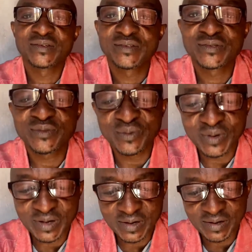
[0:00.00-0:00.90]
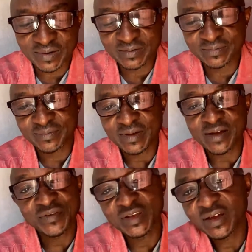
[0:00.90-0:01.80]
So,
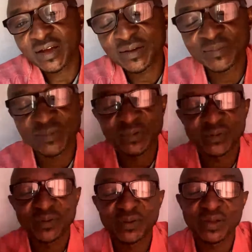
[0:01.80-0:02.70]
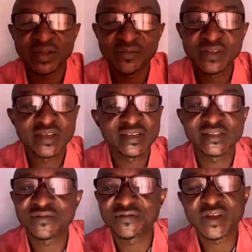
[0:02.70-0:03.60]
Africa, Africa is
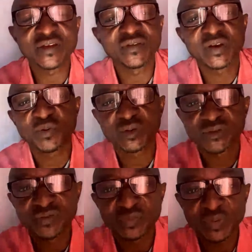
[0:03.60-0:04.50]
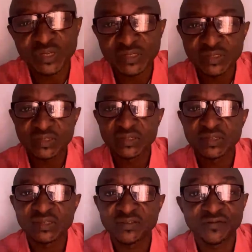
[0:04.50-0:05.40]
a very wonderful place.
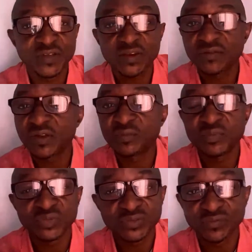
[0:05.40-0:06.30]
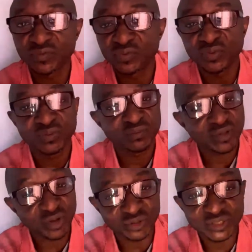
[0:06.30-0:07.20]
It's a very beautiful
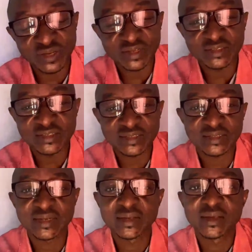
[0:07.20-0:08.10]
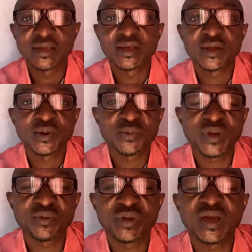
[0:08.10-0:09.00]
continent
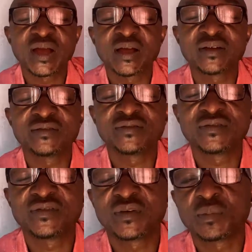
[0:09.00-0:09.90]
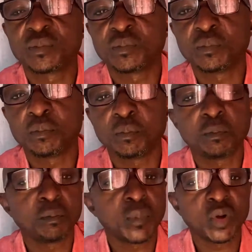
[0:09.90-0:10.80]
where we have
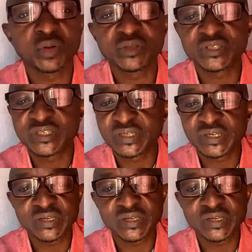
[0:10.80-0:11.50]
multi